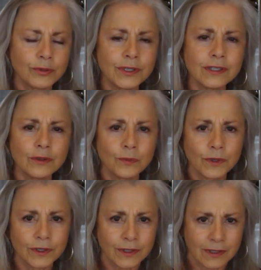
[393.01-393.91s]
Put in the
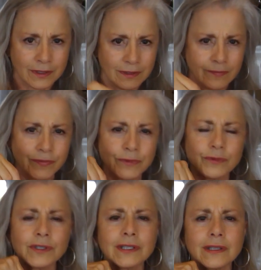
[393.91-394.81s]
work
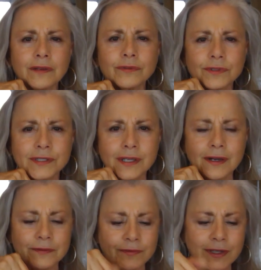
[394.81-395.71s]
really love
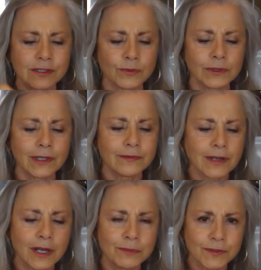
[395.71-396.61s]
yourself. That's where love
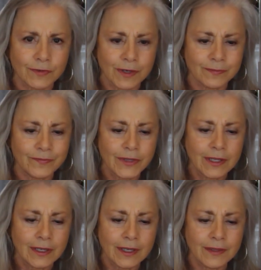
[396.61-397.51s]
comes from.
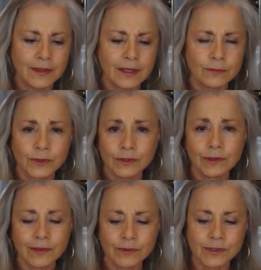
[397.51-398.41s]
And then when you
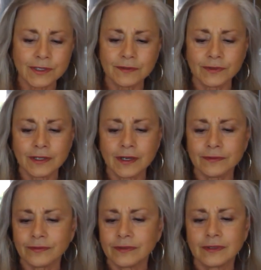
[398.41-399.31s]
love yourself
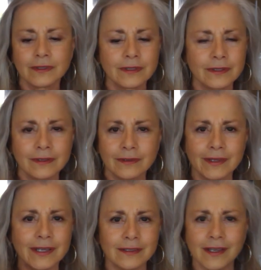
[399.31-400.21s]
enough,
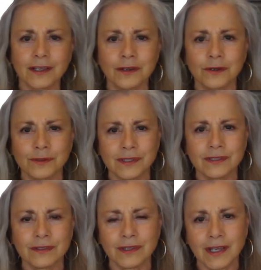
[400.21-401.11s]
that echoes
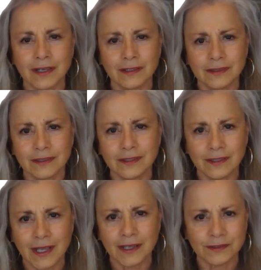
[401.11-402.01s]
into the uh, into
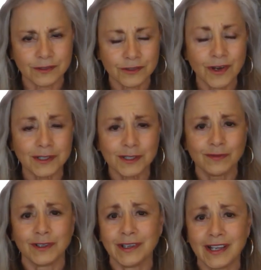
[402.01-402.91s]
the
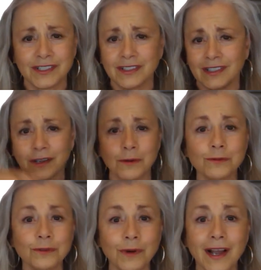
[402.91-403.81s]
stratosphere. Actually, it
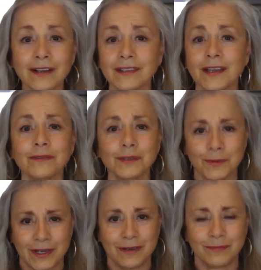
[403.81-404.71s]
goes around
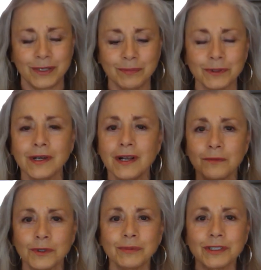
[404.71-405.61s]
everywhere. People
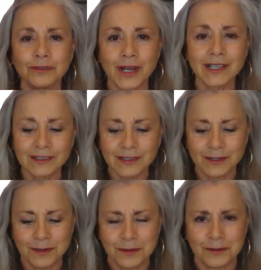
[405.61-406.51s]
will be attracted
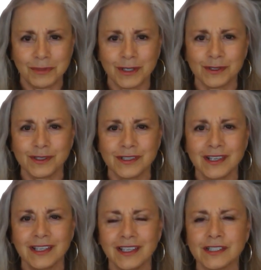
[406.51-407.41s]
to you because
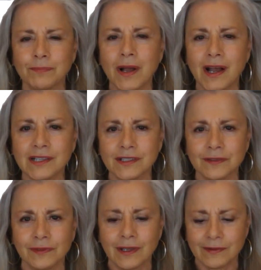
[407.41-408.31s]
it's a
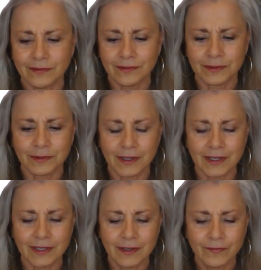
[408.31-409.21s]
positive love.
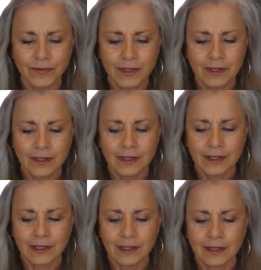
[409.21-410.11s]
Okay.
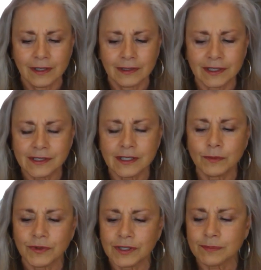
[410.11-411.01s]
Let's see
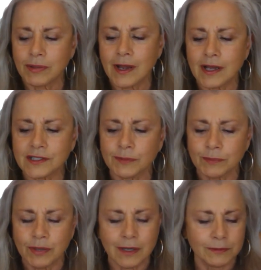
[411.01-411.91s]
what this
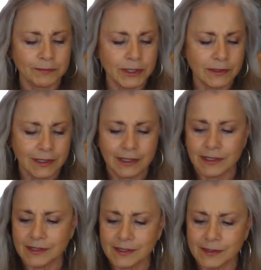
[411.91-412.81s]
possible probability is.